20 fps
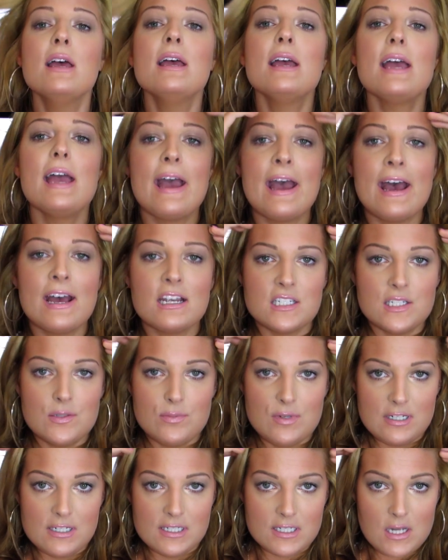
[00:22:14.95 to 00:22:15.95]
It has
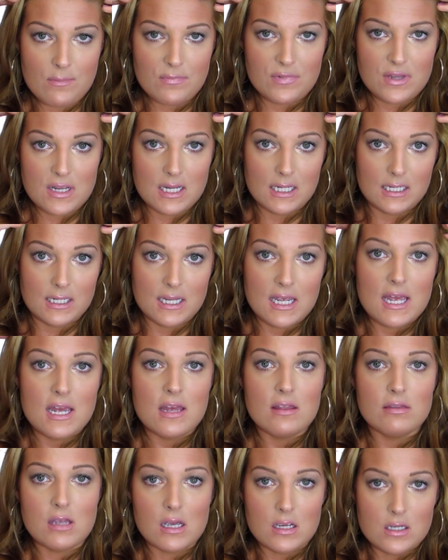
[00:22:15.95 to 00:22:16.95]
to be something
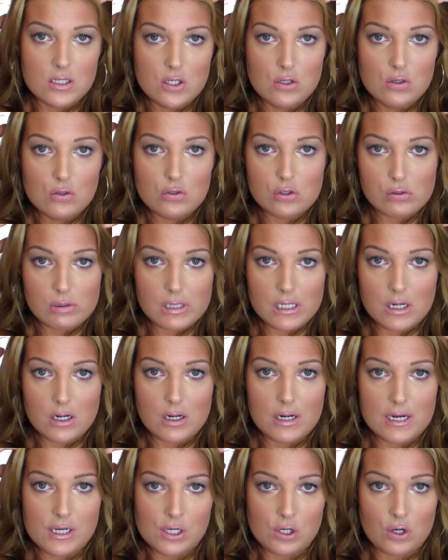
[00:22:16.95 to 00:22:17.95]
that you
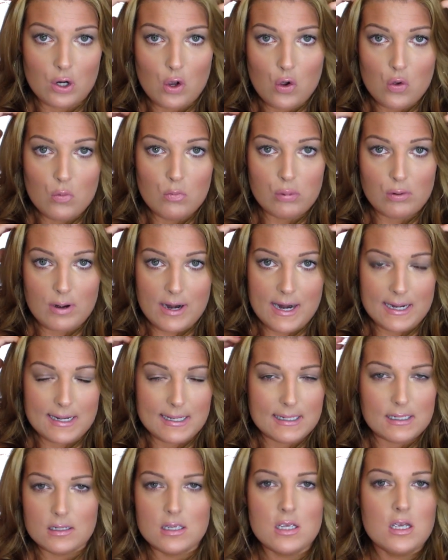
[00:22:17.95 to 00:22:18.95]
trigger in your own brain.